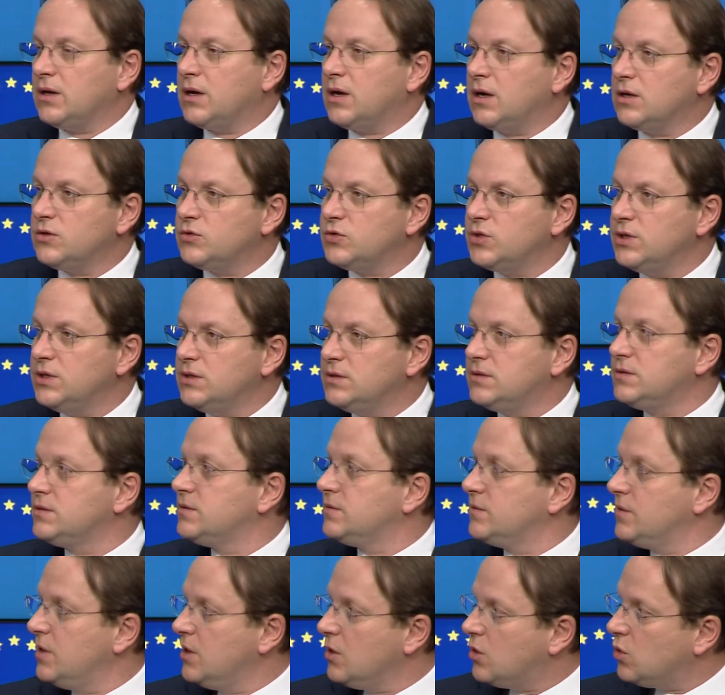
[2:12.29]

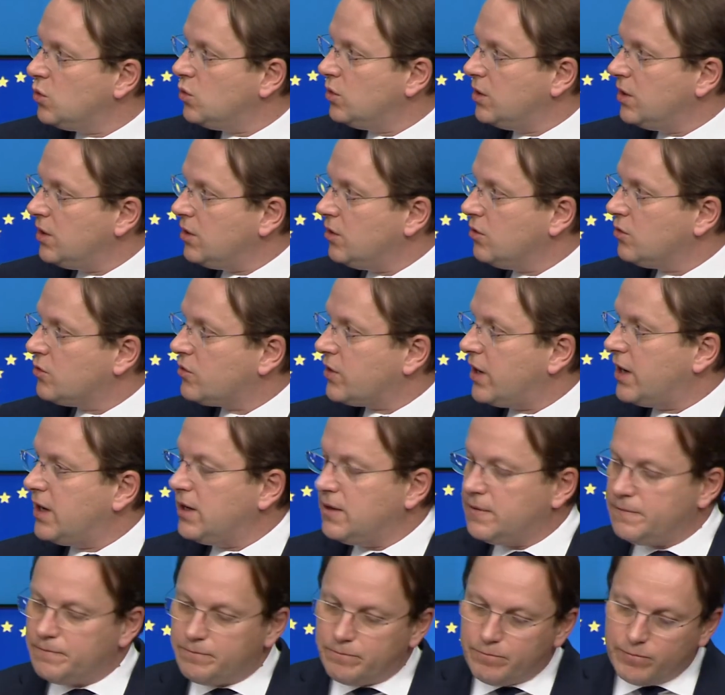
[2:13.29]
countries, including
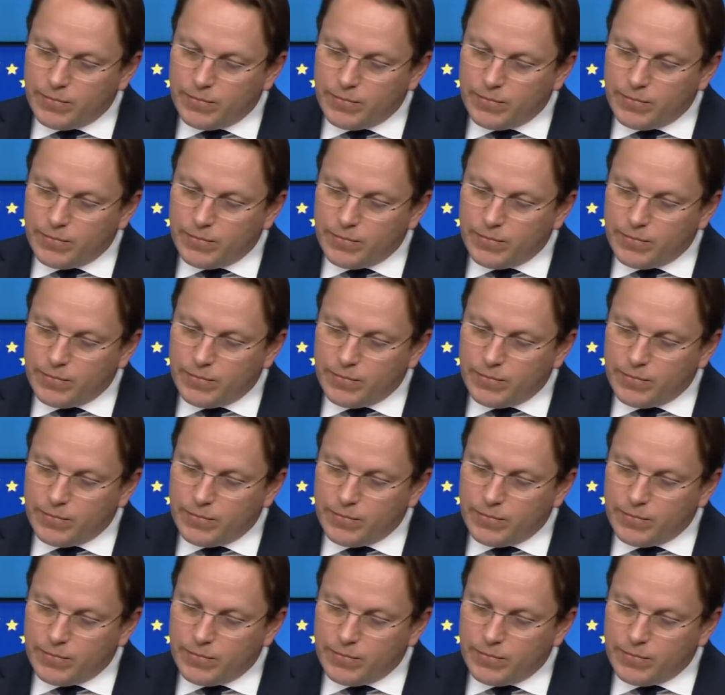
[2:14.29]
Ukraine,